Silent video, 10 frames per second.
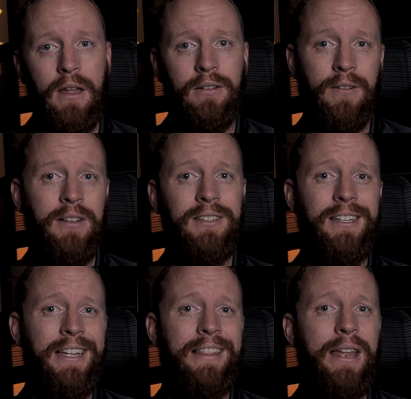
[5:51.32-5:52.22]
Funds
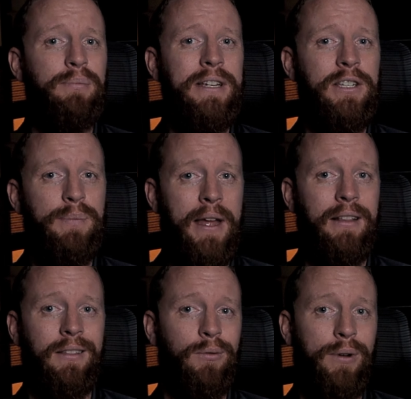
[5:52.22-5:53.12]
can then be spent
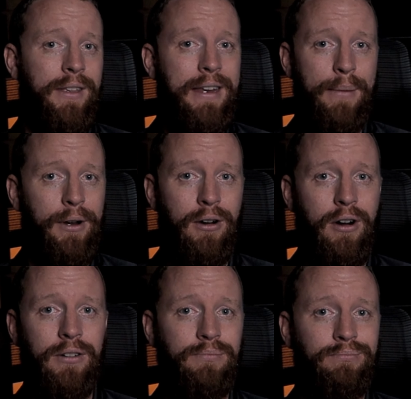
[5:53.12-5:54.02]
with a debit
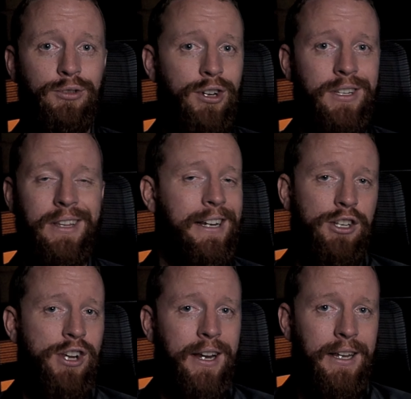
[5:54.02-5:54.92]
card, just like a
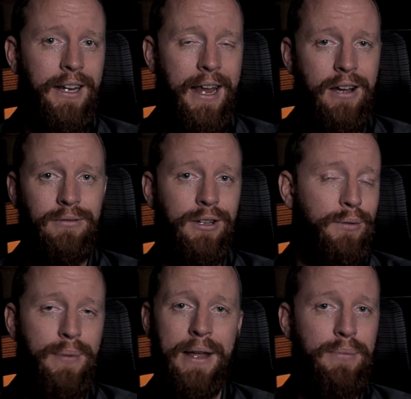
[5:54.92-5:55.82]
checking account. You can
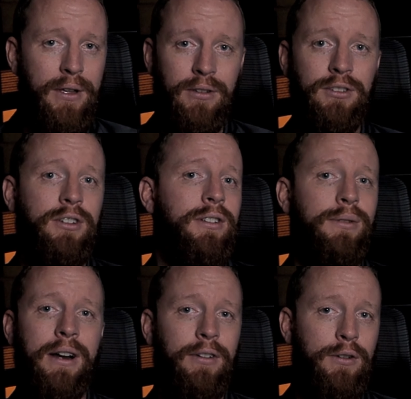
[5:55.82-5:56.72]
pay bills, you can do
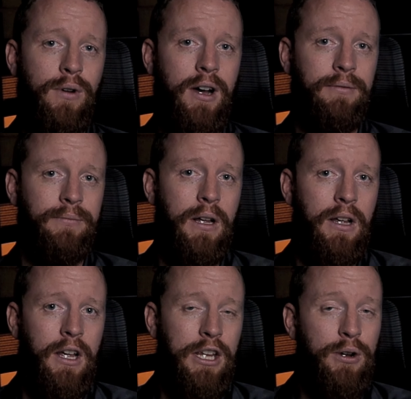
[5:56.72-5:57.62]
whatever you want.
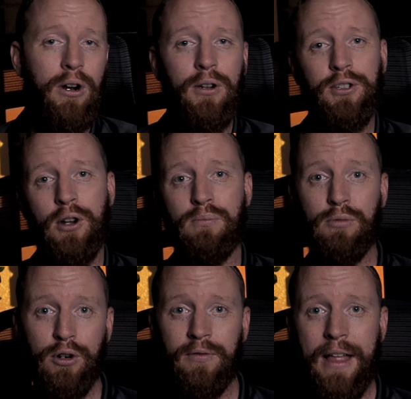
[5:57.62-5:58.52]
You can also
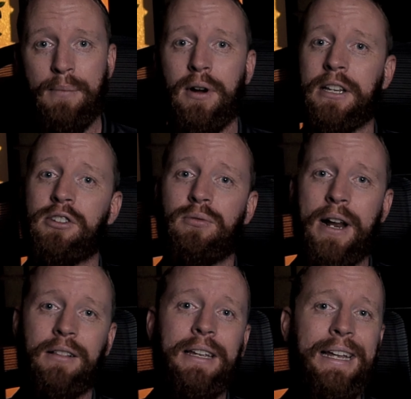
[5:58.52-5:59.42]
move that money
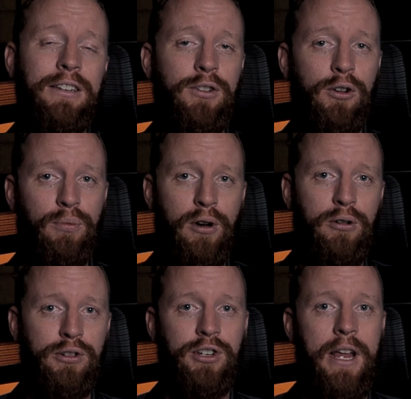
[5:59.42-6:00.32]
directly into your
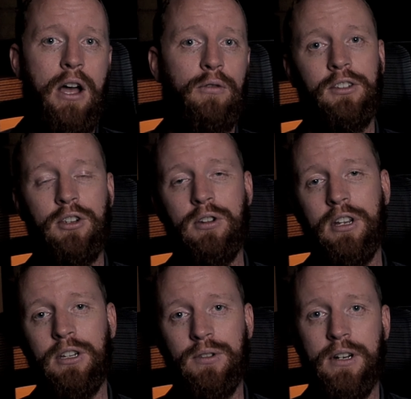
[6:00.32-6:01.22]
brokerage account so you can
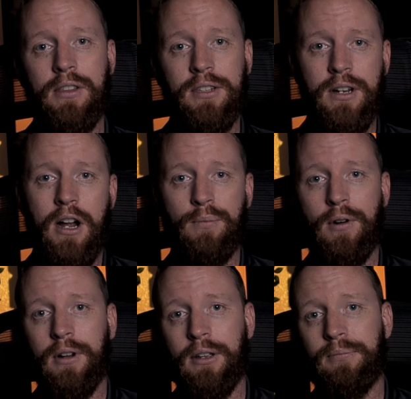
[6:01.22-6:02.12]
use it in the stock
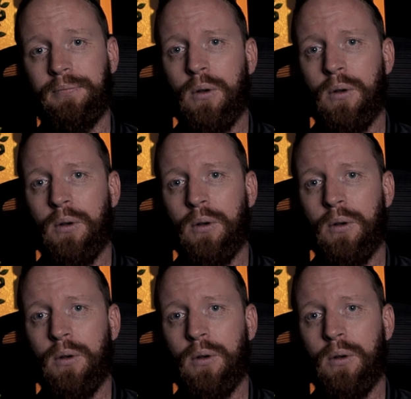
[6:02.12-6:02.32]
market.